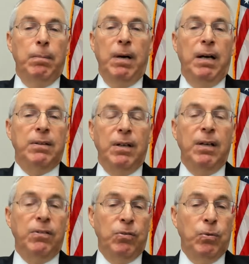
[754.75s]
But
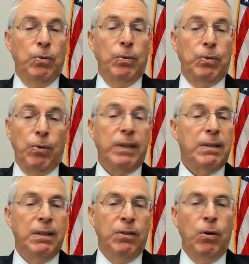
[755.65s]
as you
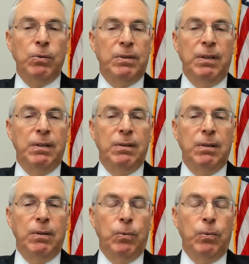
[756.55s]
correctly noted,